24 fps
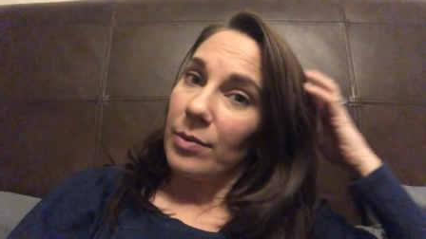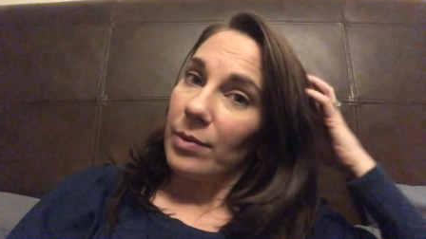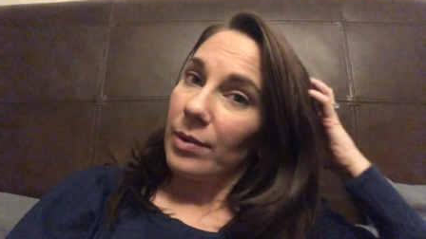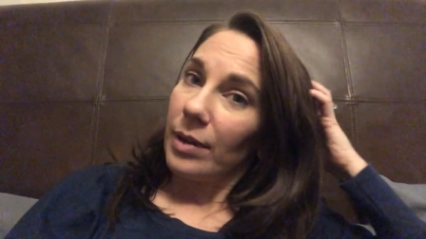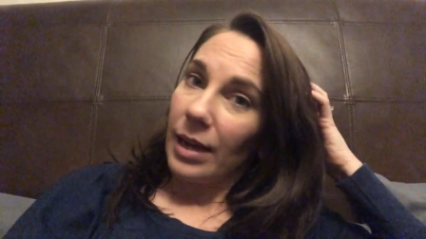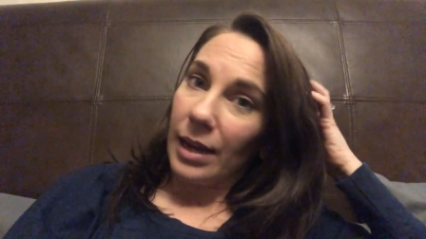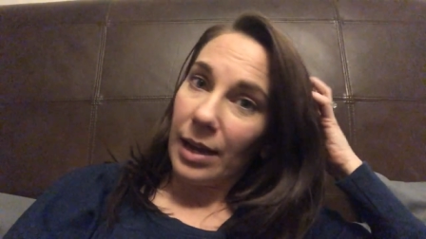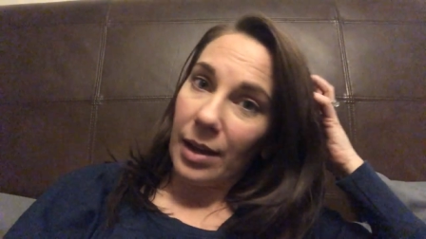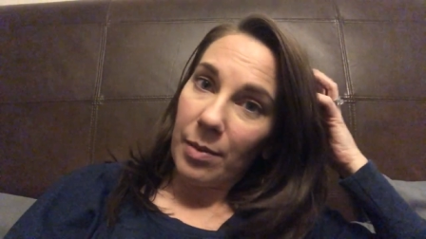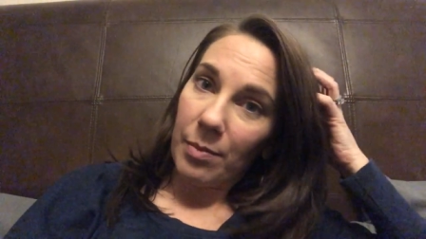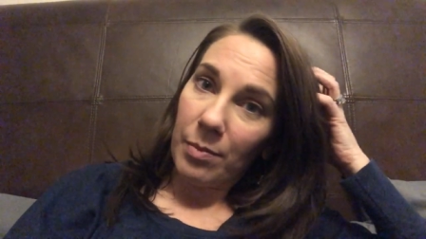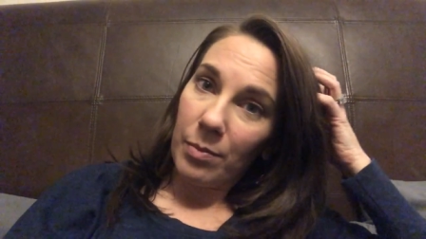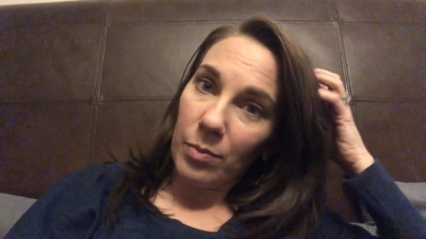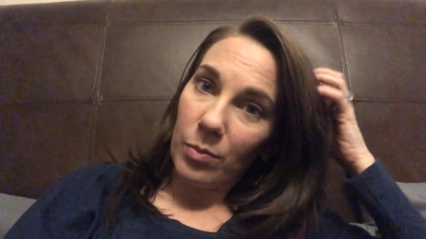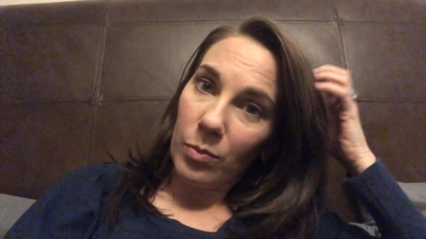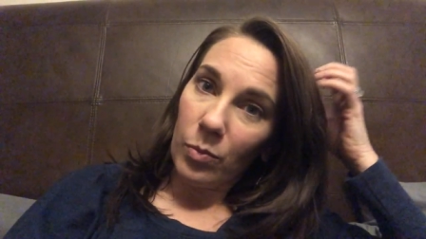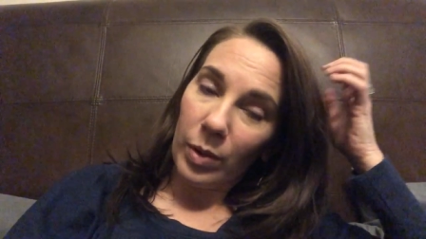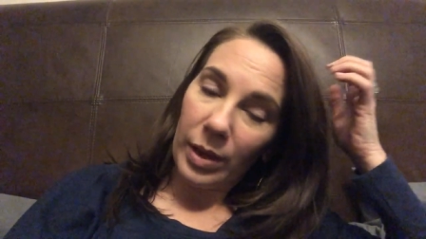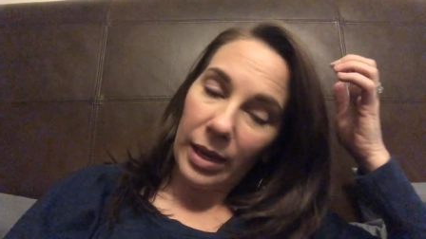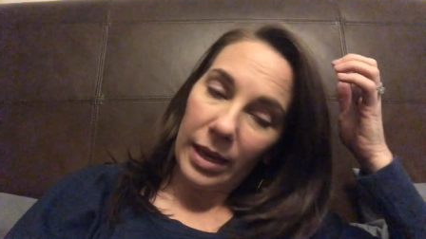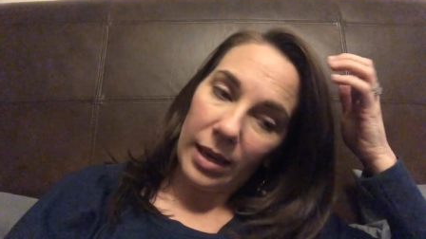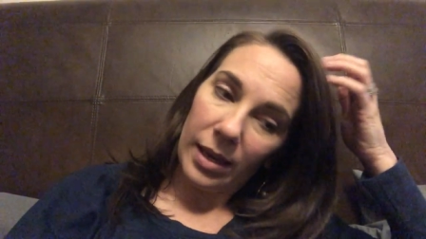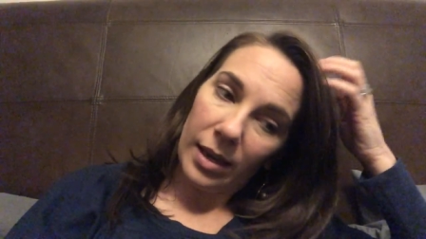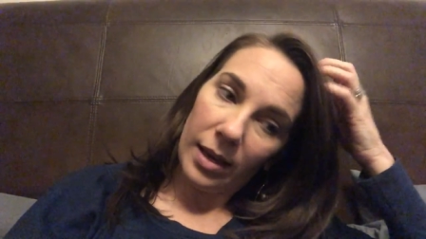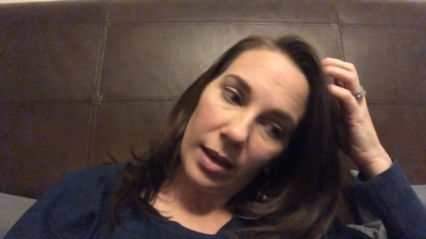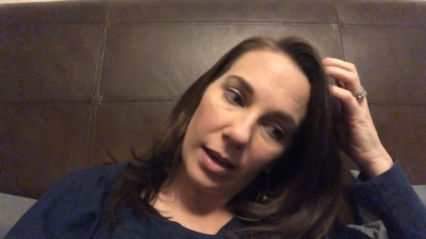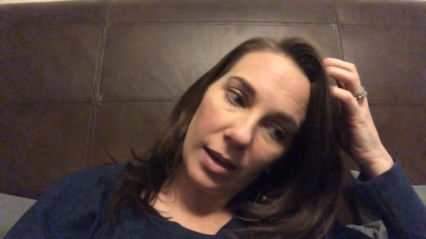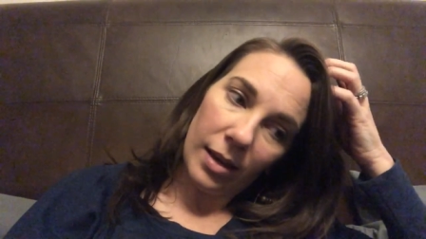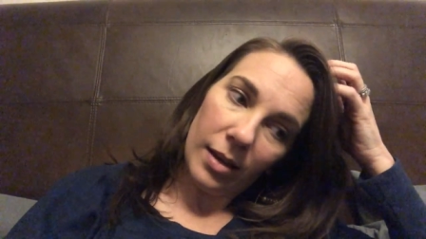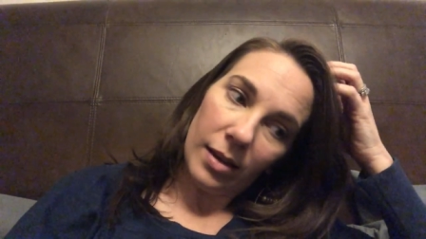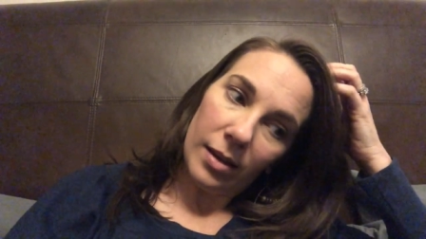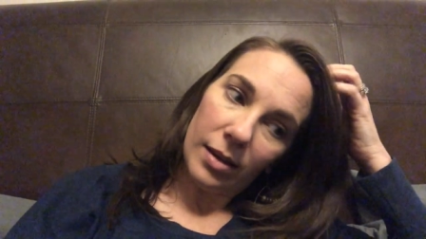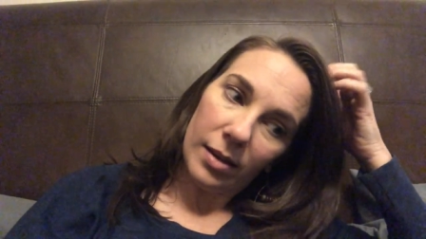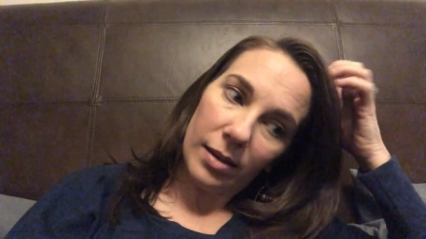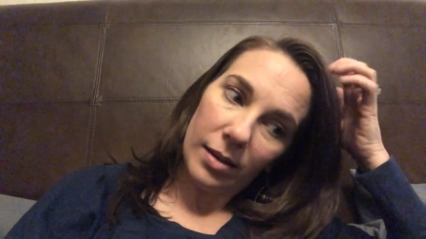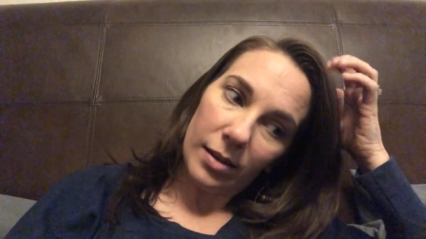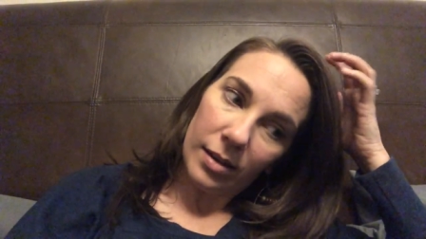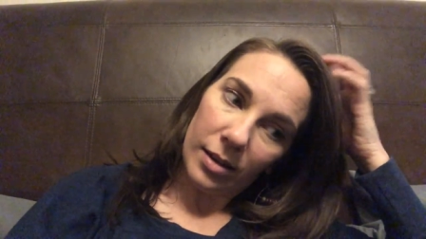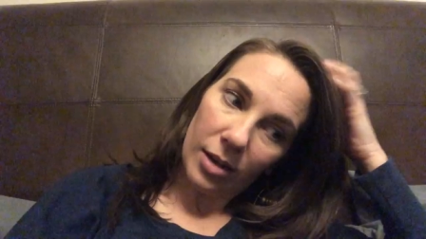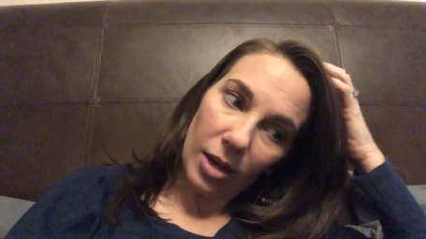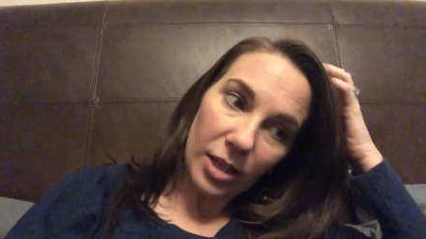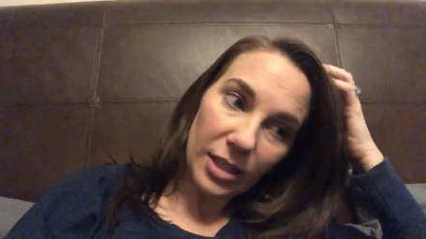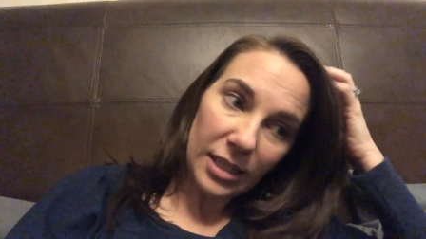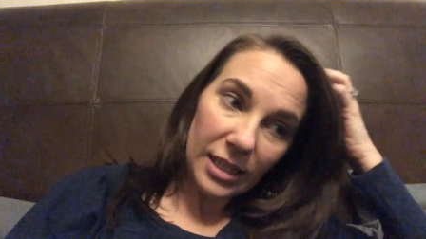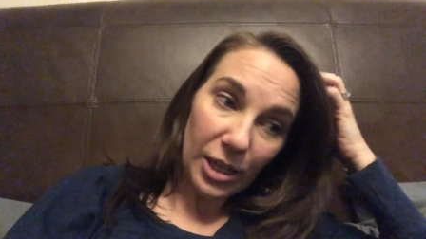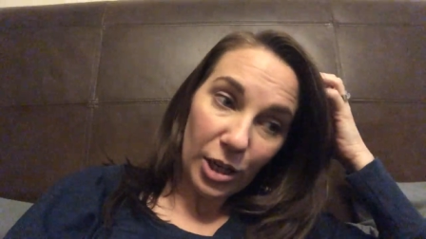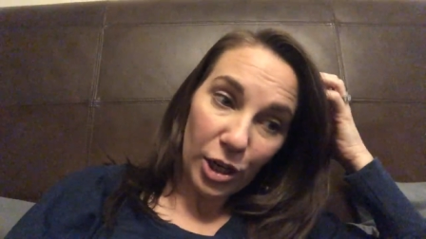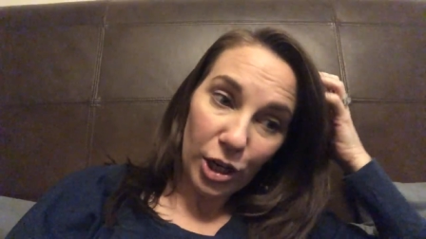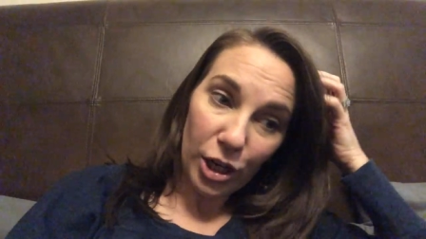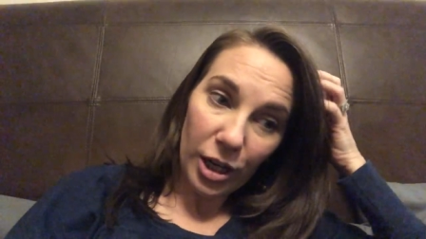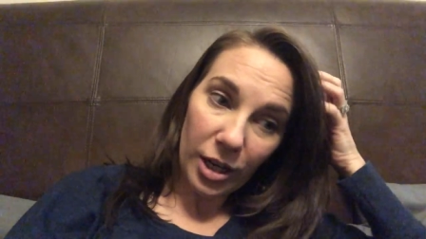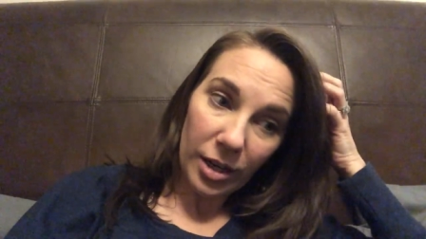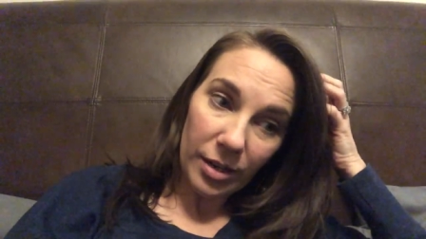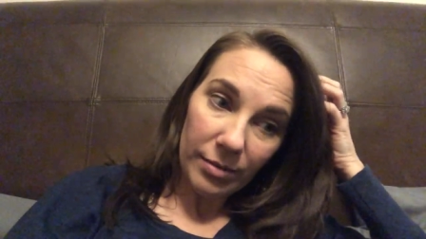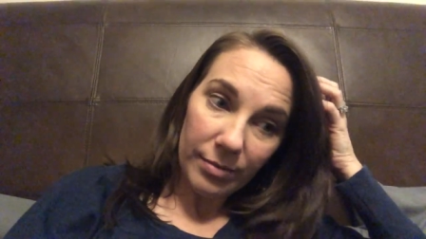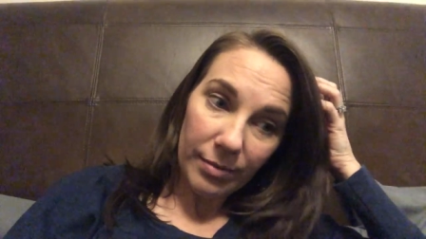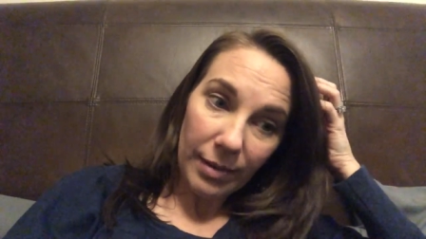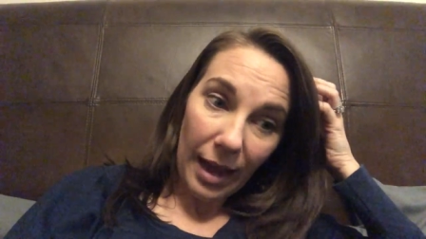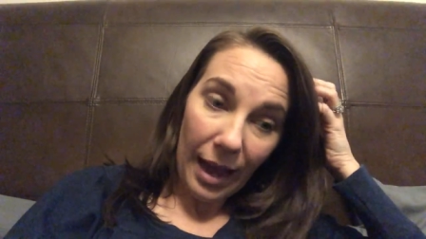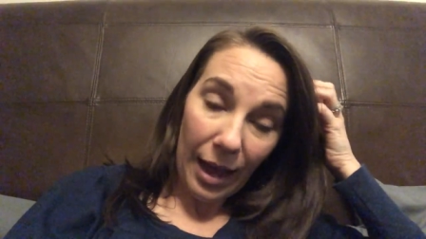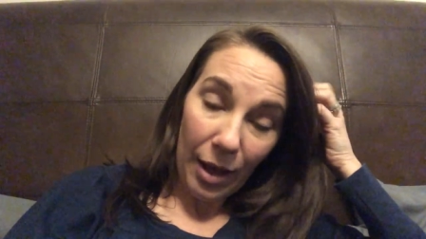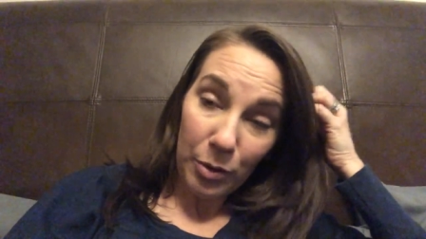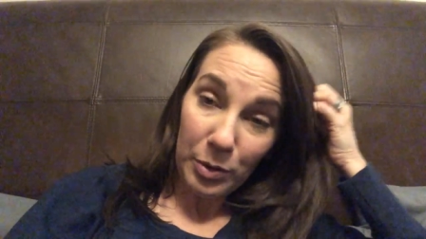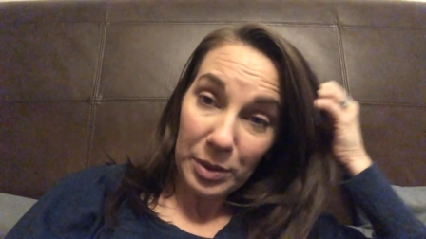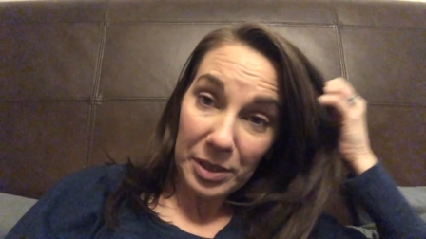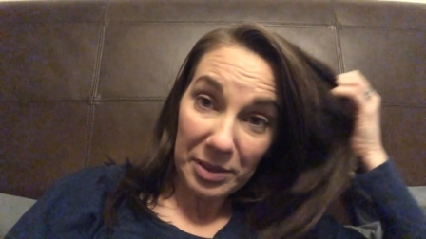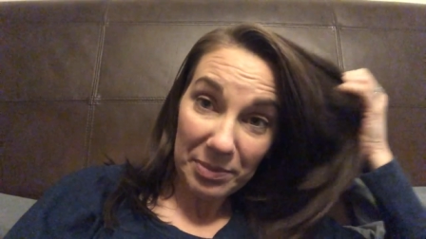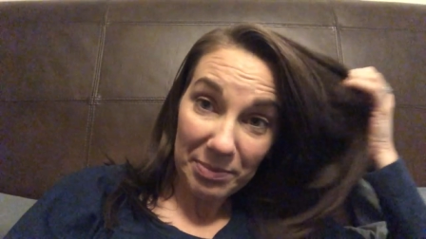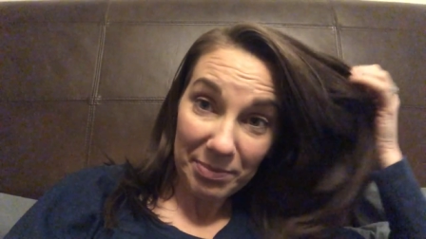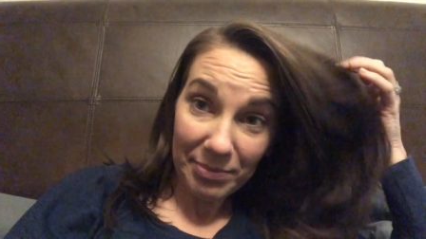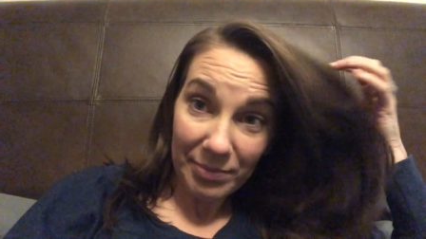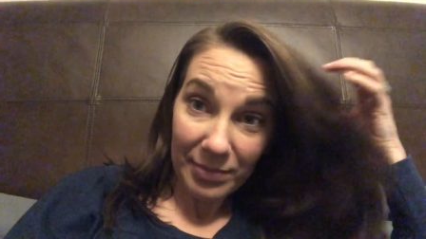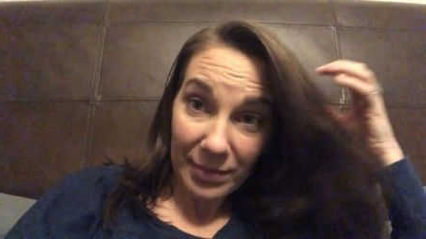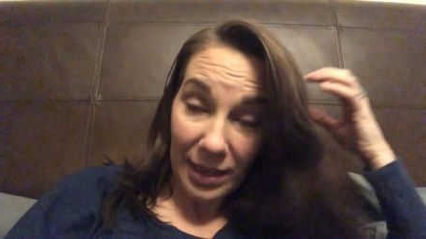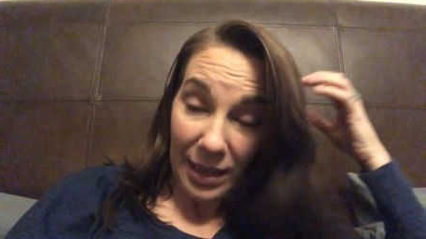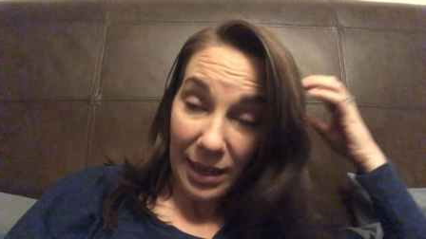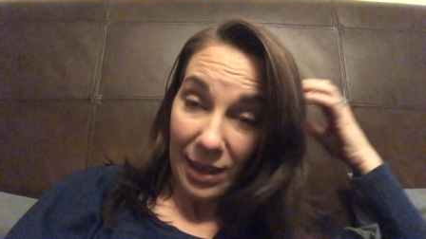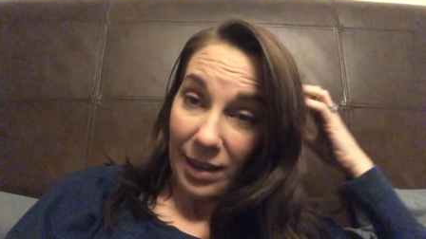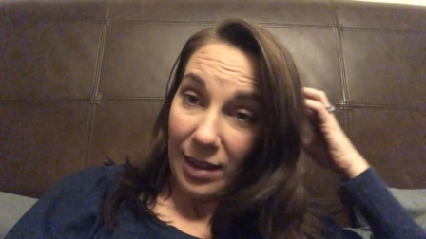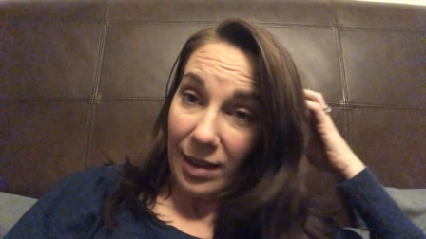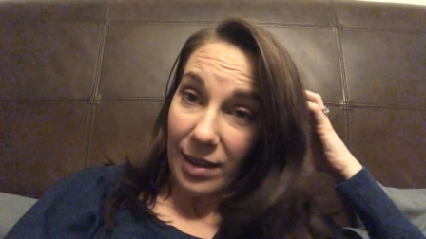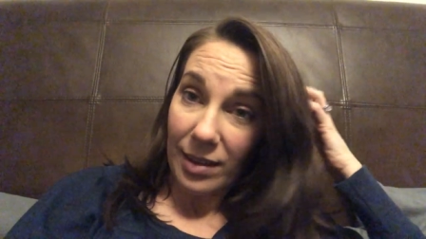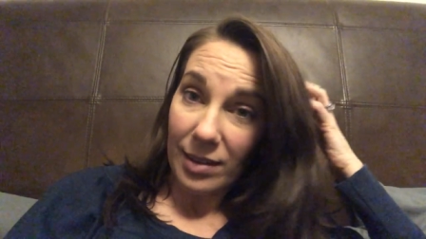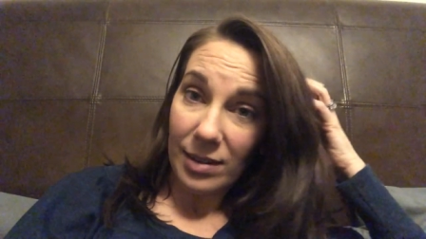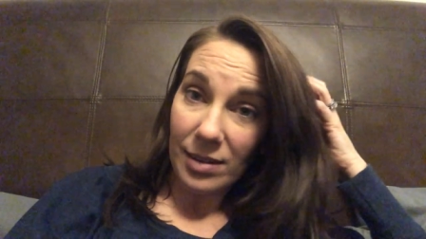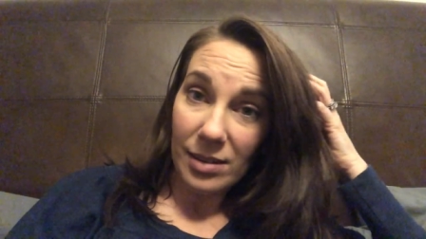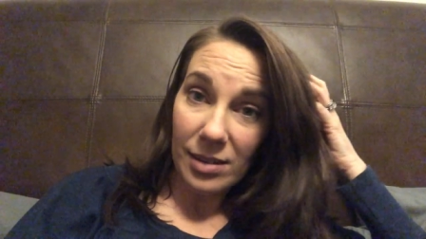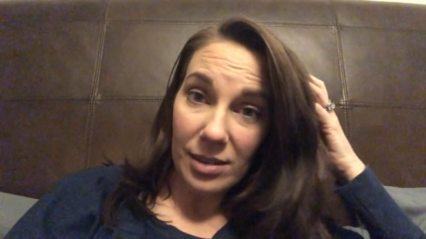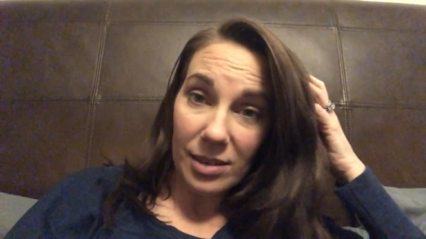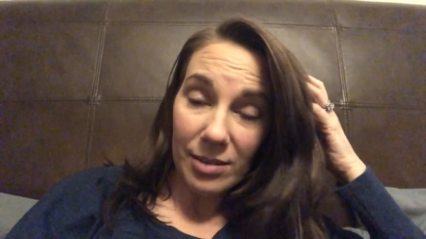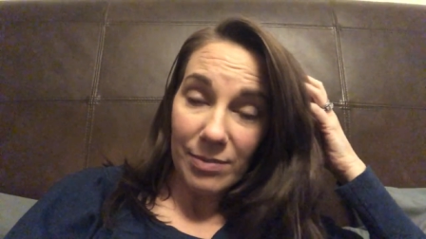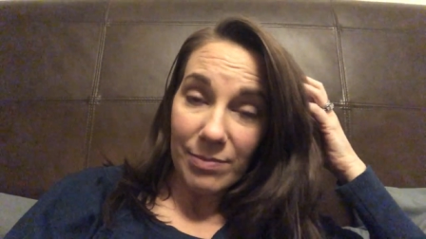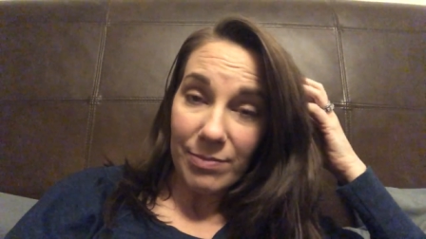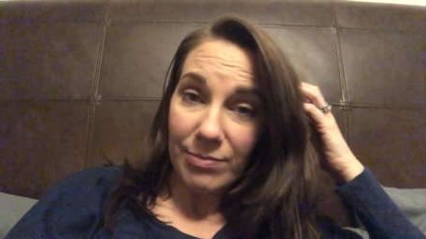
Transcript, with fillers: Um, we got dinner out and,